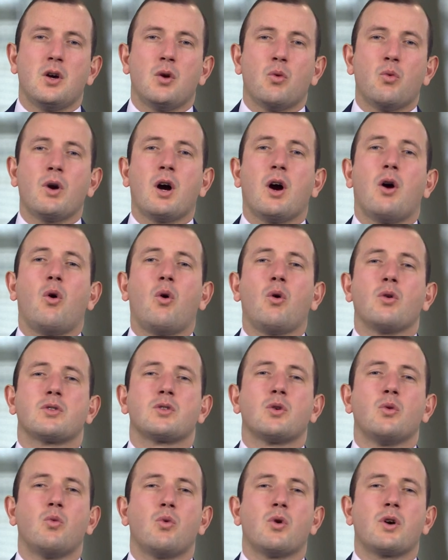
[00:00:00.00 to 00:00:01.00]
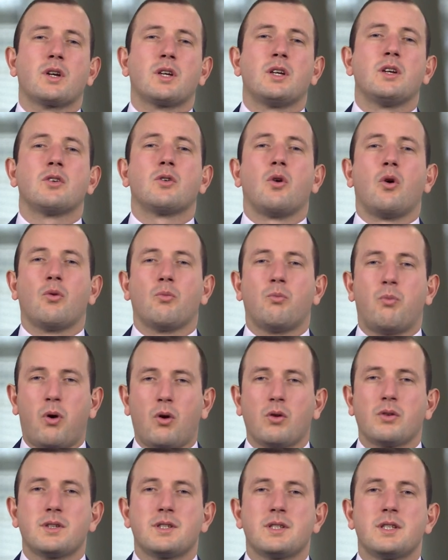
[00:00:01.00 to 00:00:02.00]
We are also working on
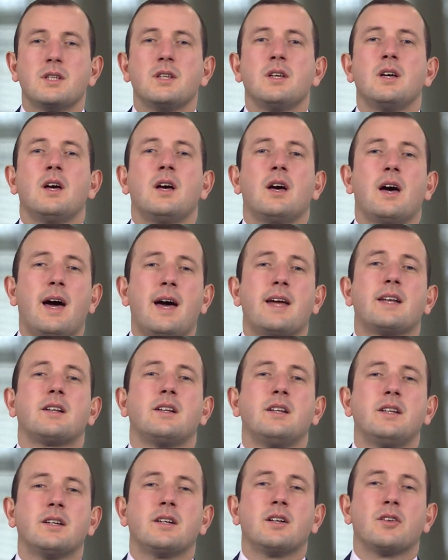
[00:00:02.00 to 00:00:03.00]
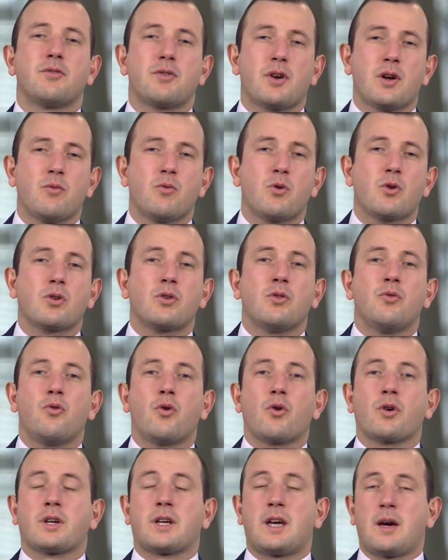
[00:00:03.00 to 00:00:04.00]
policy and legal framework
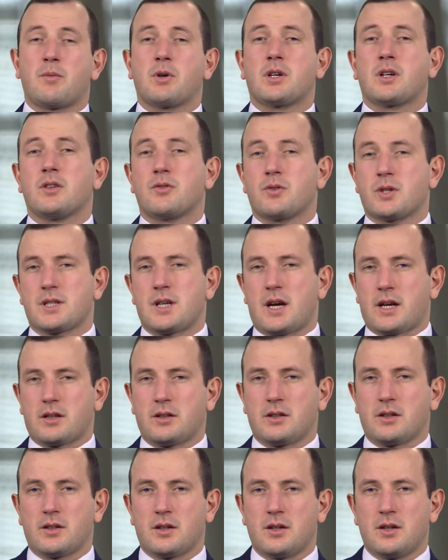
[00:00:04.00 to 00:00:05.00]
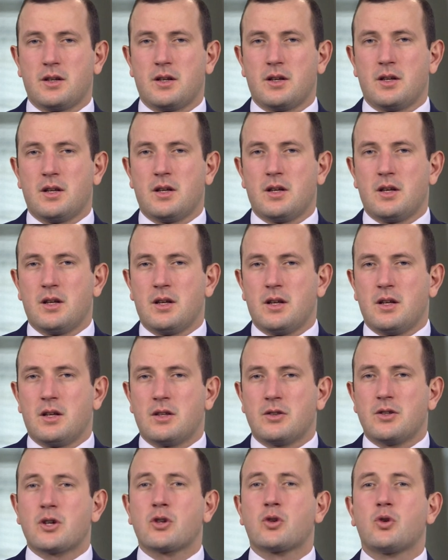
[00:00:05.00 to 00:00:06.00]
for chemical recycling.
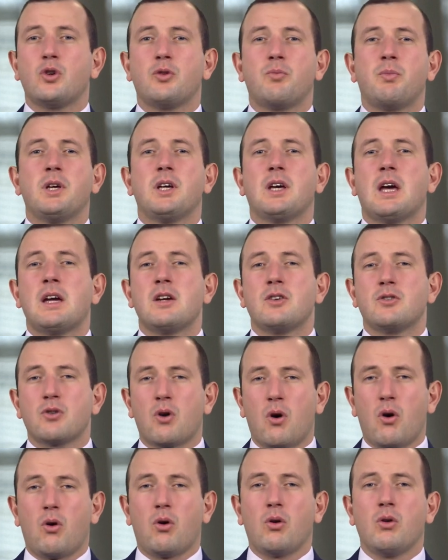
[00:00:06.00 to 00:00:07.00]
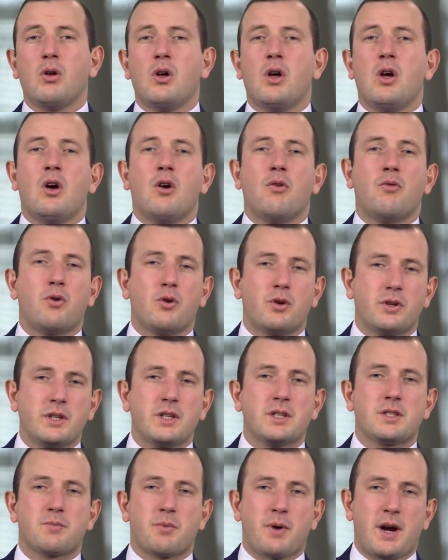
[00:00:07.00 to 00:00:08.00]
There could be a role for
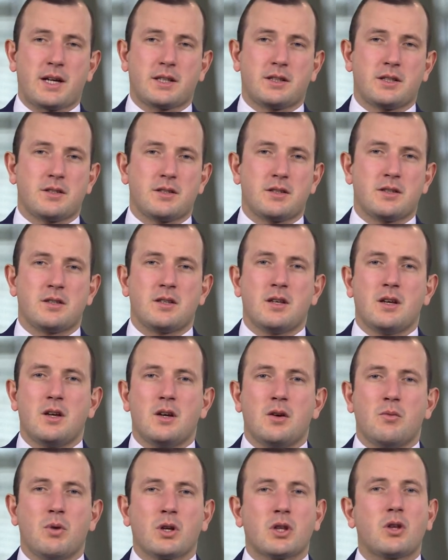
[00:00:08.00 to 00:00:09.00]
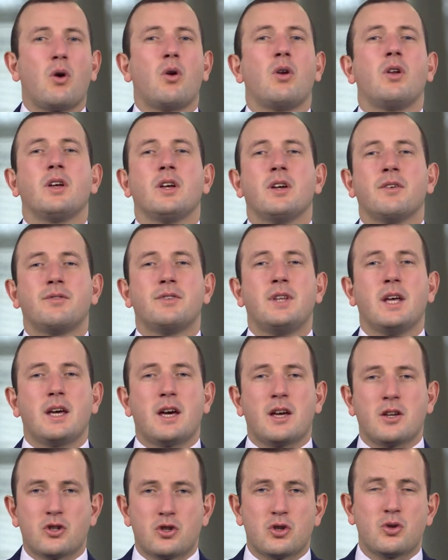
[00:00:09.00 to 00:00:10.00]
these practices, but only if they
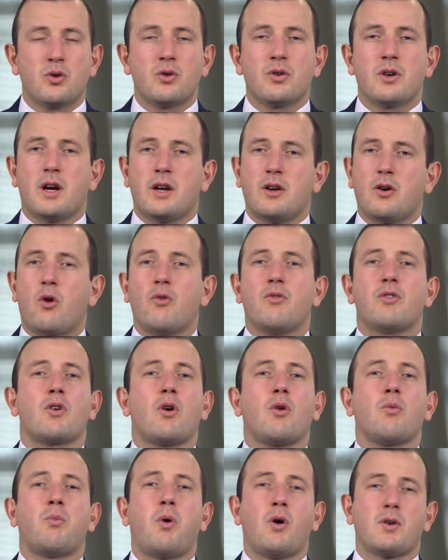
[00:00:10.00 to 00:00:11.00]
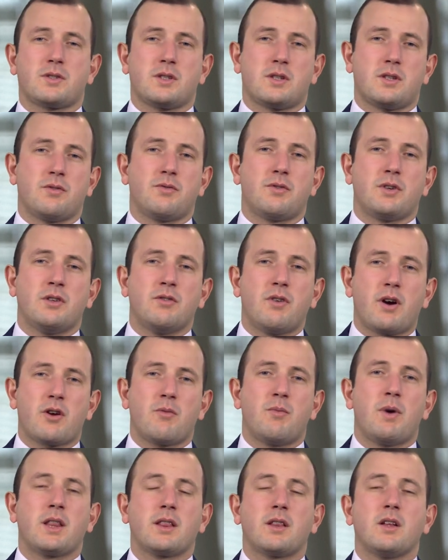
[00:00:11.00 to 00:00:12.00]
ensure an overall positive
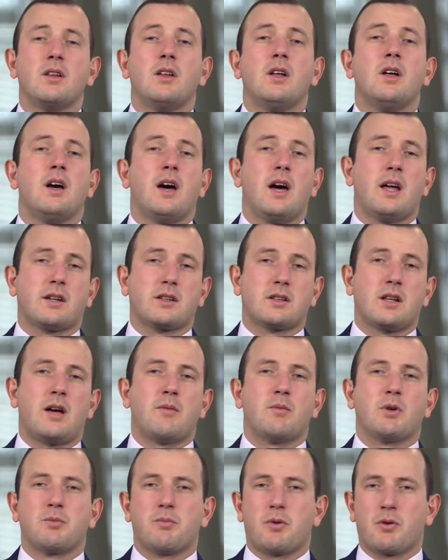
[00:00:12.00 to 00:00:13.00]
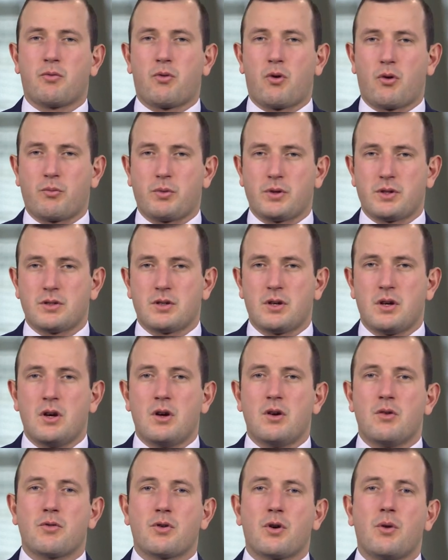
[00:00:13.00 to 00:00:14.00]
environmental and climate performance,
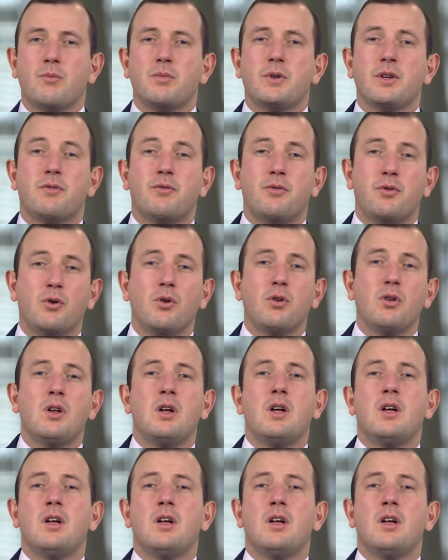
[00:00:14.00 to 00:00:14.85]
from the full